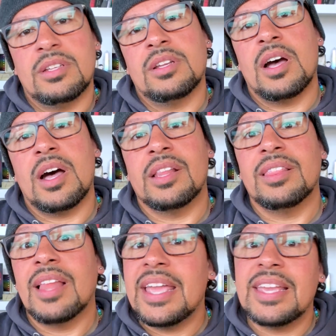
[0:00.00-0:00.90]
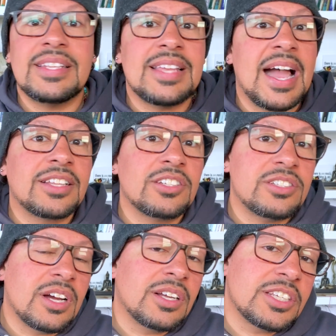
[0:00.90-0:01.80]
like Dr.
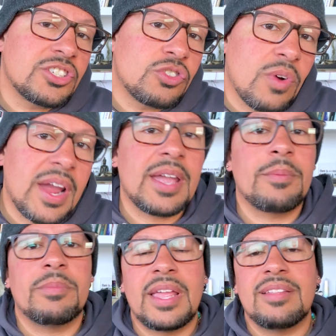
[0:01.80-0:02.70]
Douglas Graham.